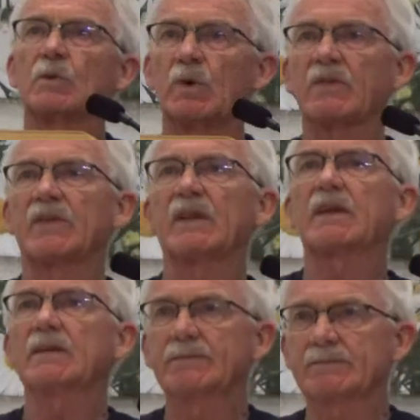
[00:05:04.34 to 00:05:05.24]
you were
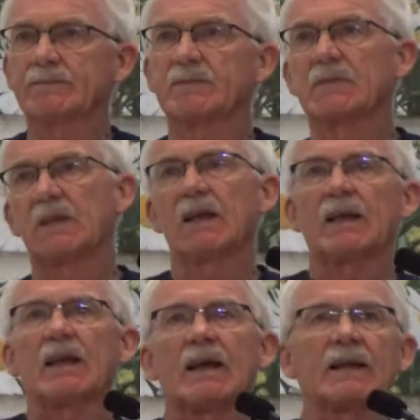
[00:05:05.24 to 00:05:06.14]
thinking,
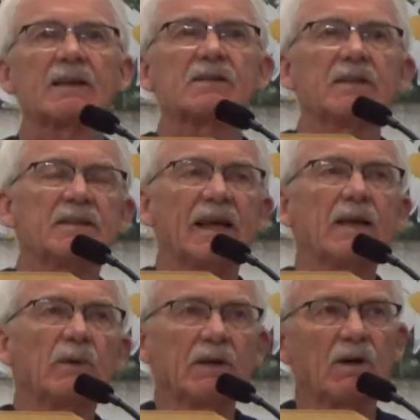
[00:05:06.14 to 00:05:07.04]
and as the
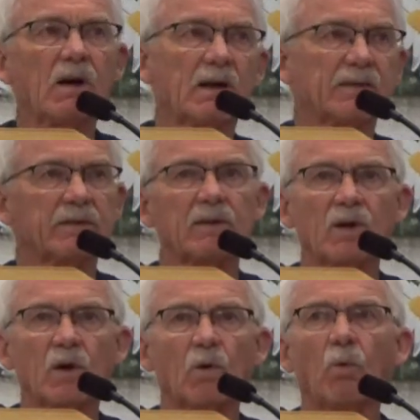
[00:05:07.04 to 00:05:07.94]
day went on,
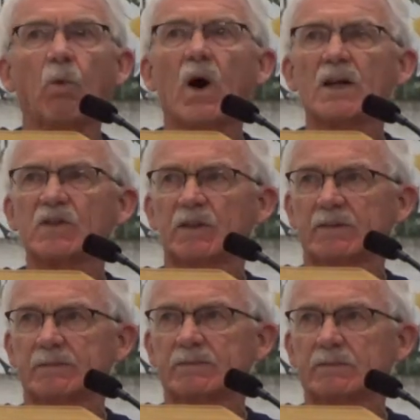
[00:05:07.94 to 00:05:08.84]
watching,
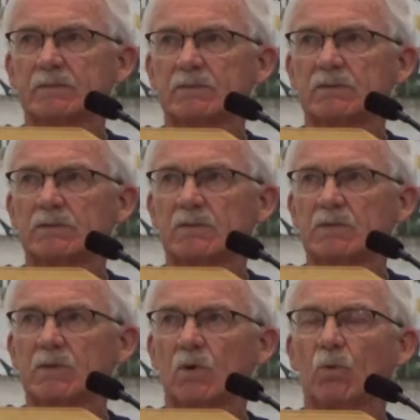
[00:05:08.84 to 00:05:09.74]

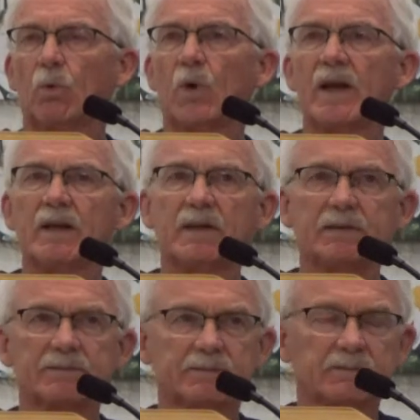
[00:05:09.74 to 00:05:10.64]
waiting.